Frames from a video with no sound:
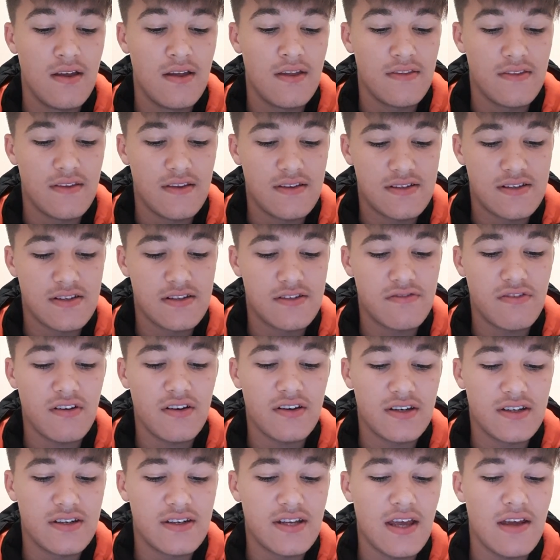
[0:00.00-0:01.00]
This is
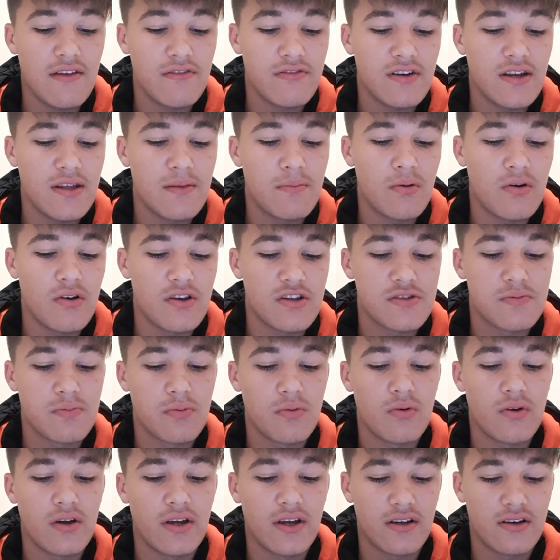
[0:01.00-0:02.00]
funded heavily by
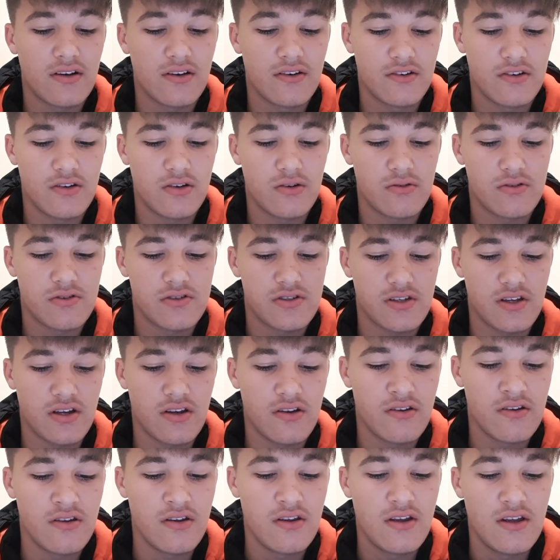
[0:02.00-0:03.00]
Sport England
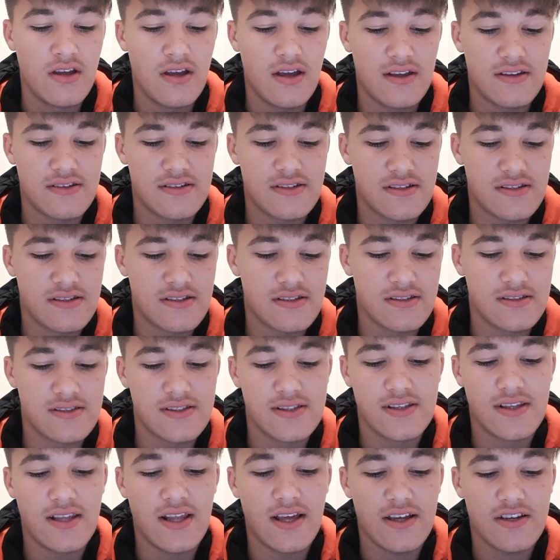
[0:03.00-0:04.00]
also, as this is the
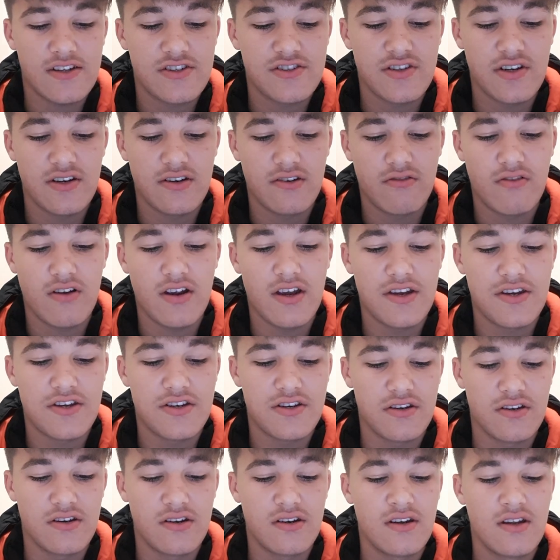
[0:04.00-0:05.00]
next
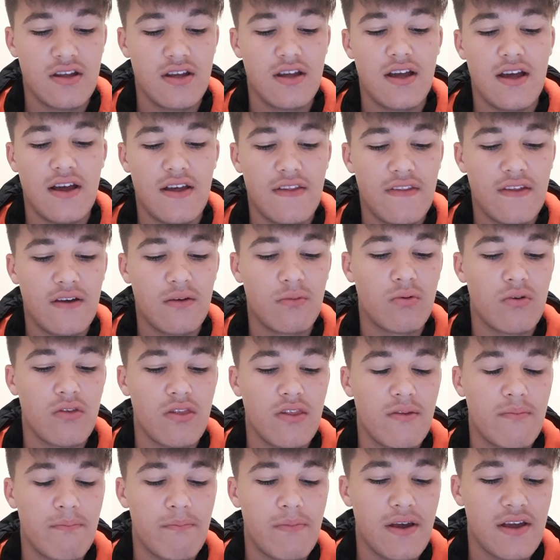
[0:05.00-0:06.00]
generation and they want
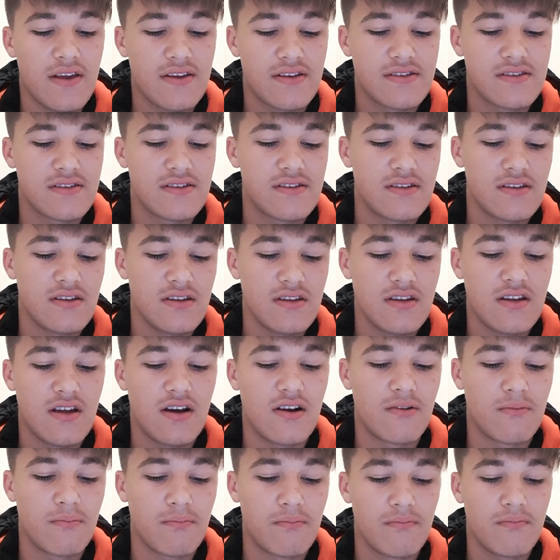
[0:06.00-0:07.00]
the best
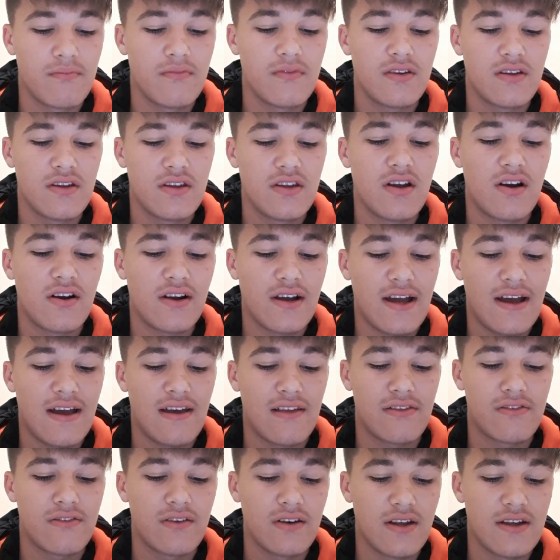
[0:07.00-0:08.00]
young
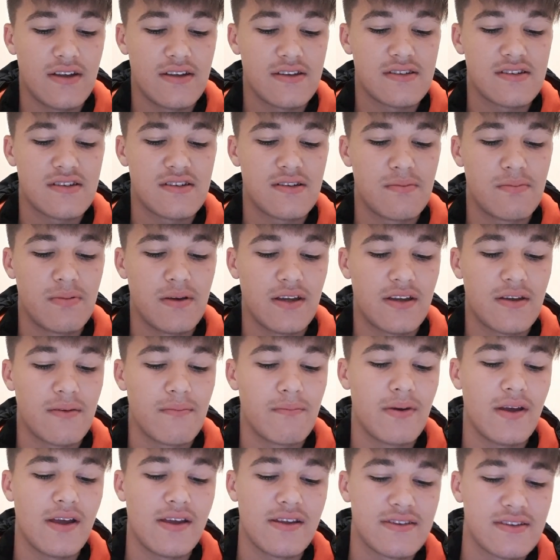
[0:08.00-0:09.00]
athletes to be
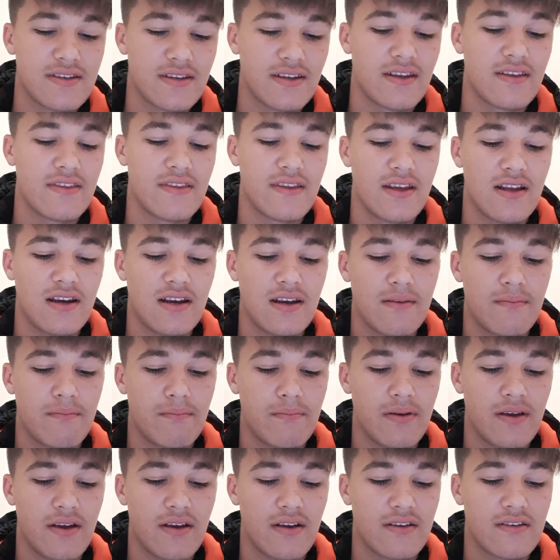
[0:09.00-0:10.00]
competing in the
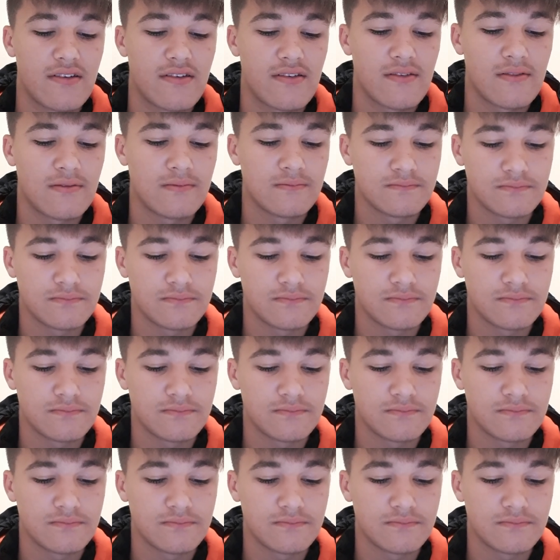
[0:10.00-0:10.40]
Olympics.